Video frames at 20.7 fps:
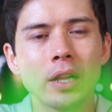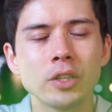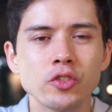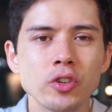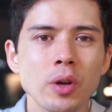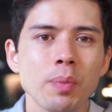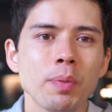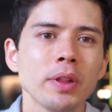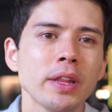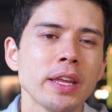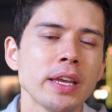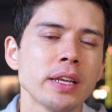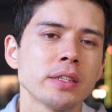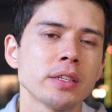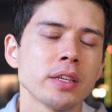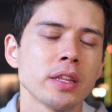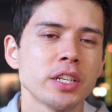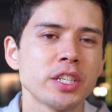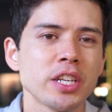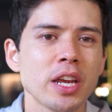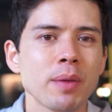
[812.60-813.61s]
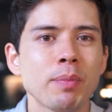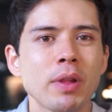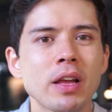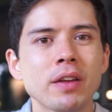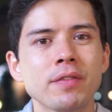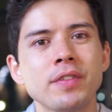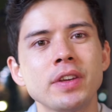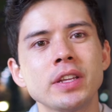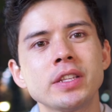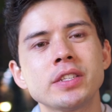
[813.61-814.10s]
I'll drop a link to the
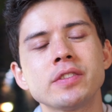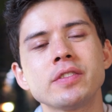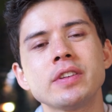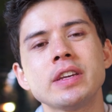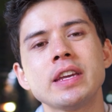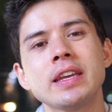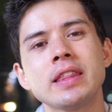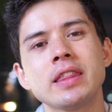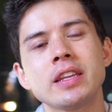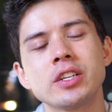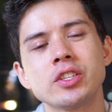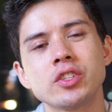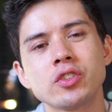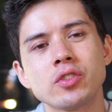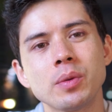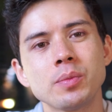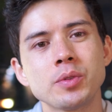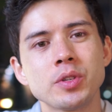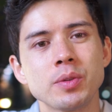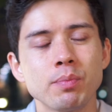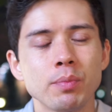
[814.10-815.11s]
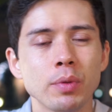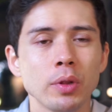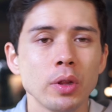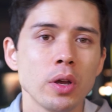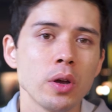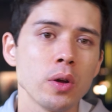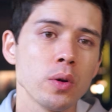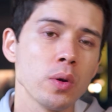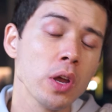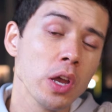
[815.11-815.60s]
JetBlack Victory in the description
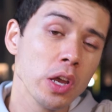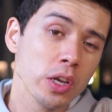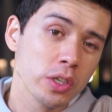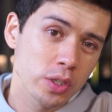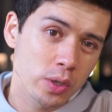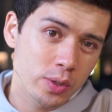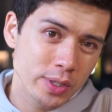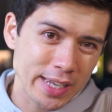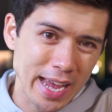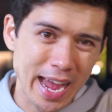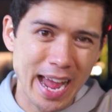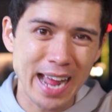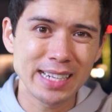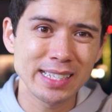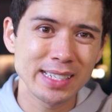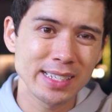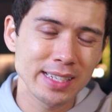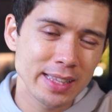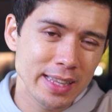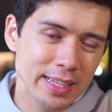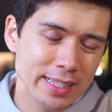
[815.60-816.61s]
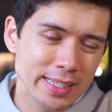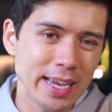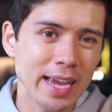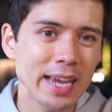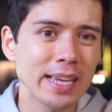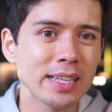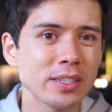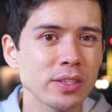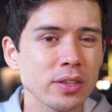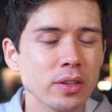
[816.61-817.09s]
below. So to answer the
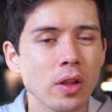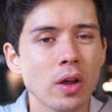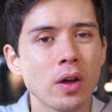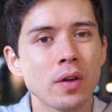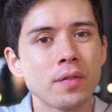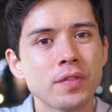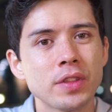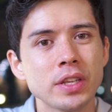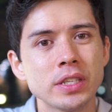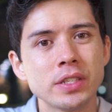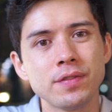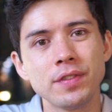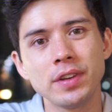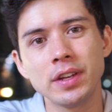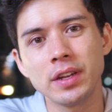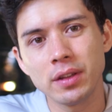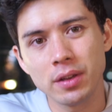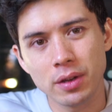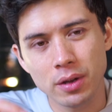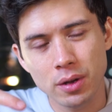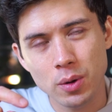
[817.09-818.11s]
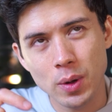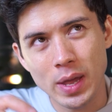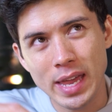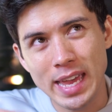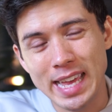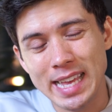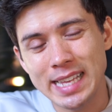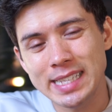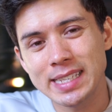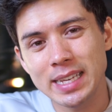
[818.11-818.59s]
title of this video,
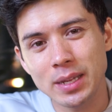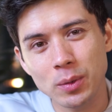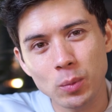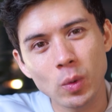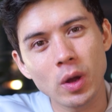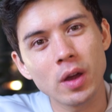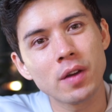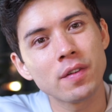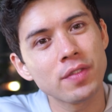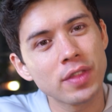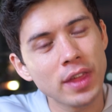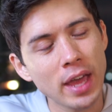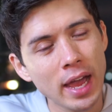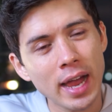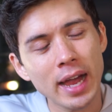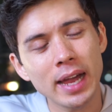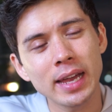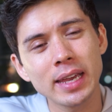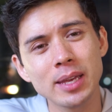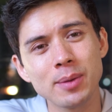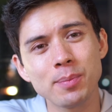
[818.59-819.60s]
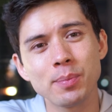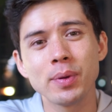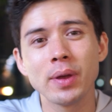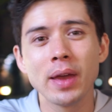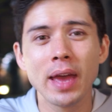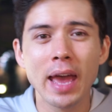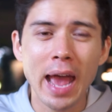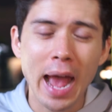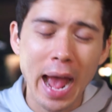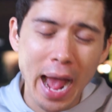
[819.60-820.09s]
is it worth the hype?
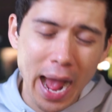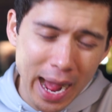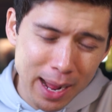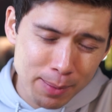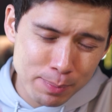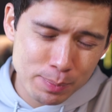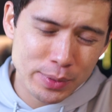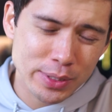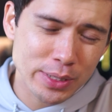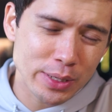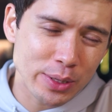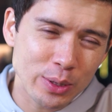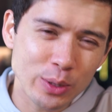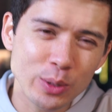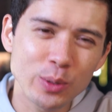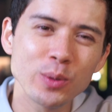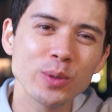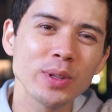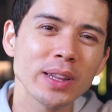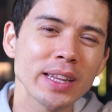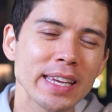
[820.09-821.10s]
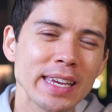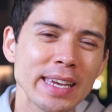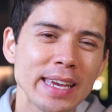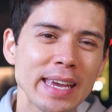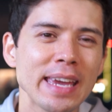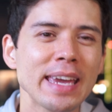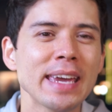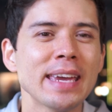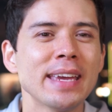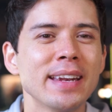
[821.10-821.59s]

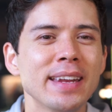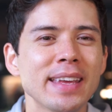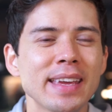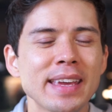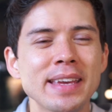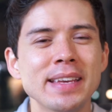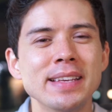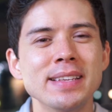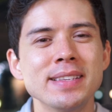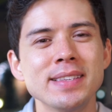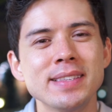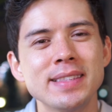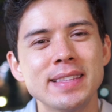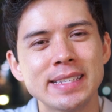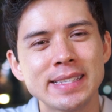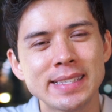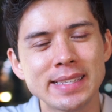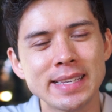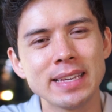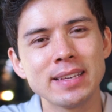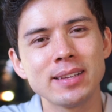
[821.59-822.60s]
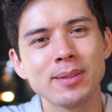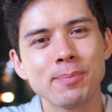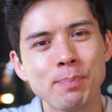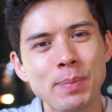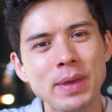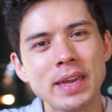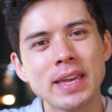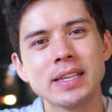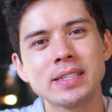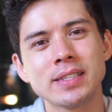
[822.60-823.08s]
Absolutely it is. The single
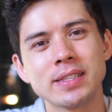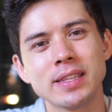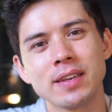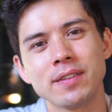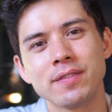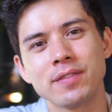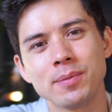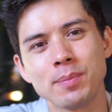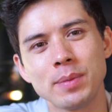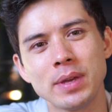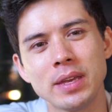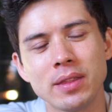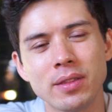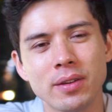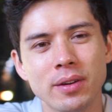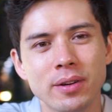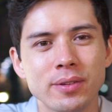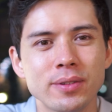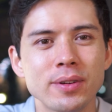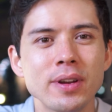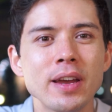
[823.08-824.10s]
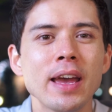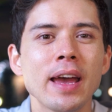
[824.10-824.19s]
biggest thing for me though,